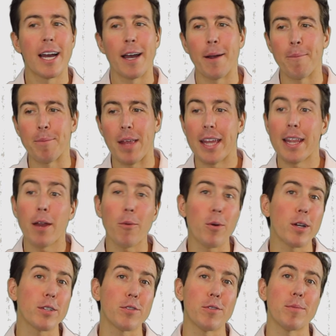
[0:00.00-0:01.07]
And that
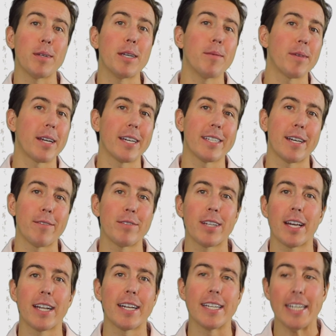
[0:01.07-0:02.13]
works for me because I've
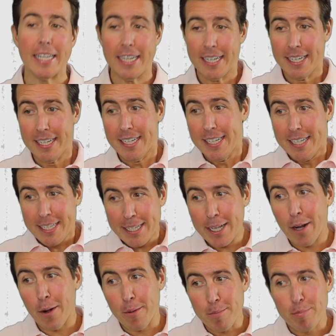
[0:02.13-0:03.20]
done it,
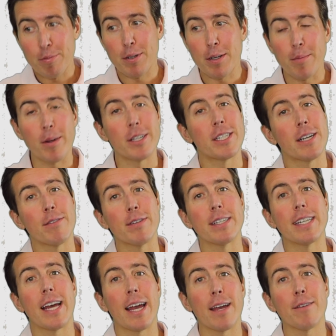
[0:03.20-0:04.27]
pretty much every
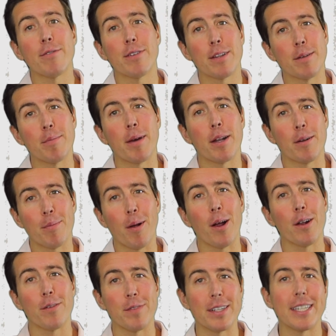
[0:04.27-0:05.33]
day for the better
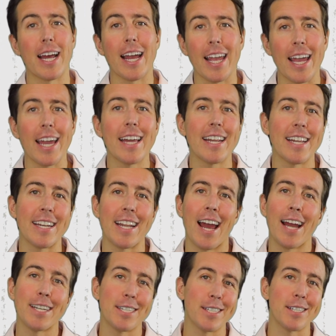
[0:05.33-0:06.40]
part of a decade, and
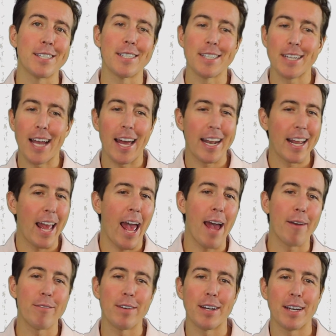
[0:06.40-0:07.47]
I just kind of
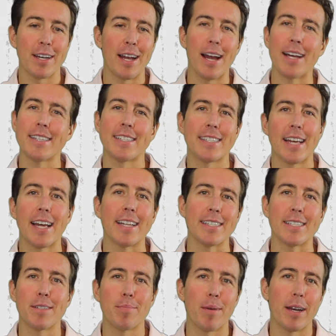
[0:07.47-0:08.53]
have a
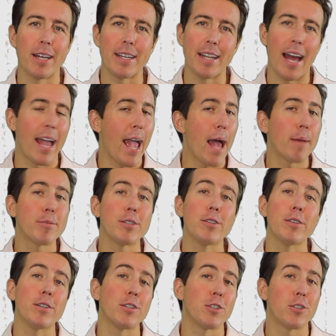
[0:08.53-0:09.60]
sense. But I
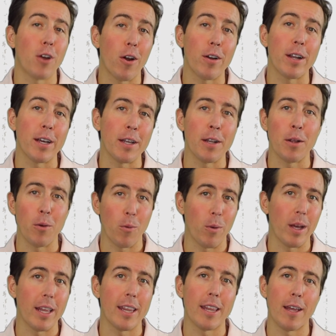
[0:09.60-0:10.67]
absolutely started
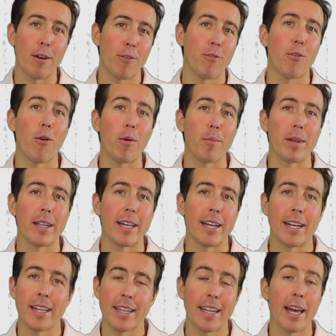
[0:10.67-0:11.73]
with a
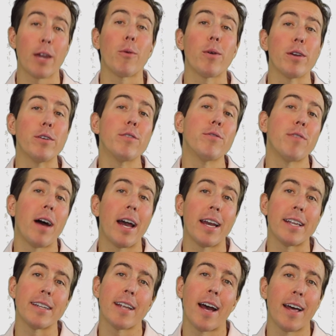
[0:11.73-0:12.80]
formula like what you'll
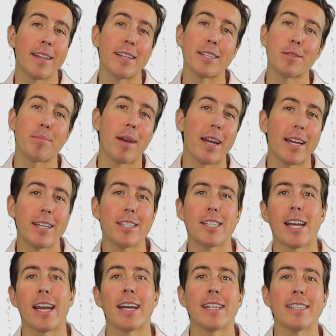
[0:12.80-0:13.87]
find on this page,
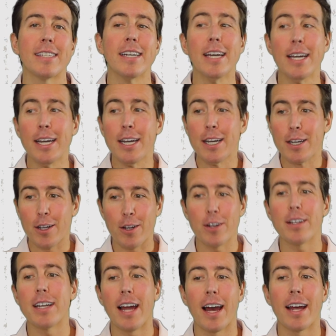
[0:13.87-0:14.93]
and
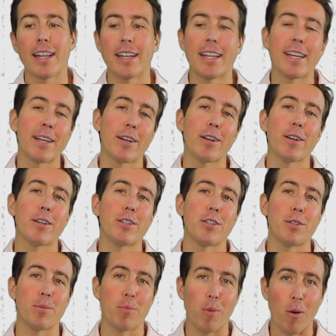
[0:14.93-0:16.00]
could not
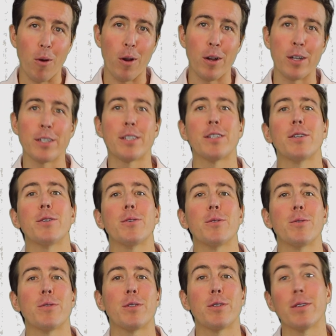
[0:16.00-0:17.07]
encourage you more
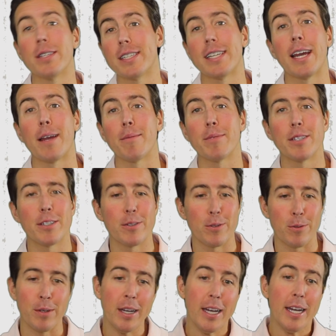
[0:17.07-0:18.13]
to do the same,
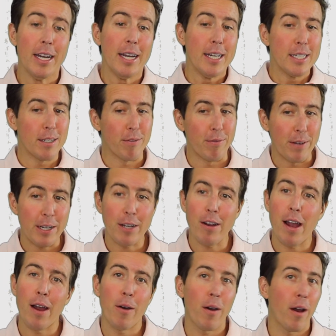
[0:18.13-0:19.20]
to figure
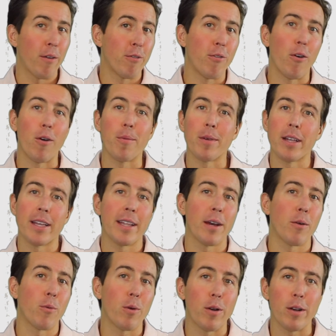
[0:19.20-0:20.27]
out a formula
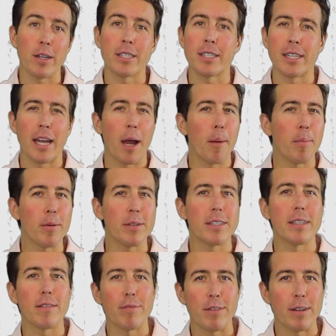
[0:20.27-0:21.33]
that works, a couple
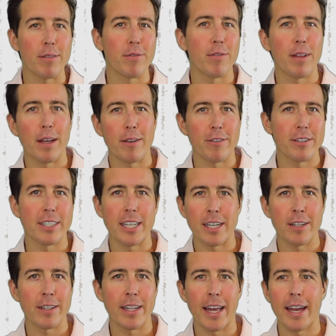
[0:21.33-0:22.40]
different flavors
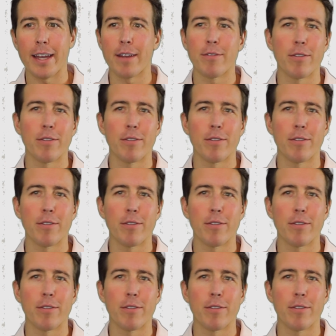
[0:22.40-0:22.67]
that you like.